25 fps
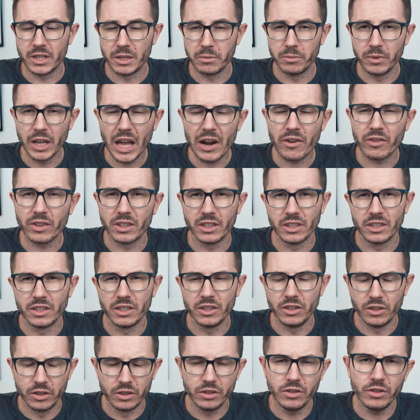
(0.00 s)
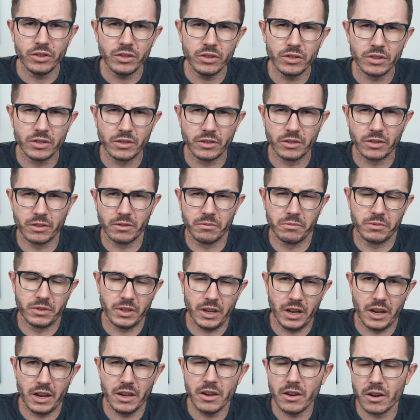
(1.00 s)
similarities, you, you should
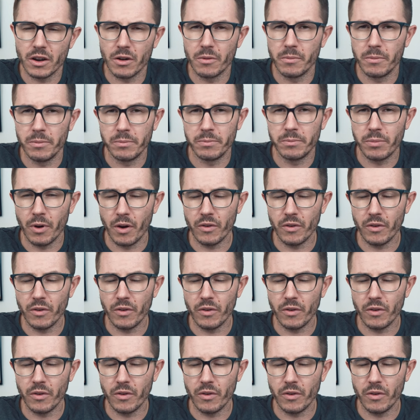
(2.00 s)
say, you know,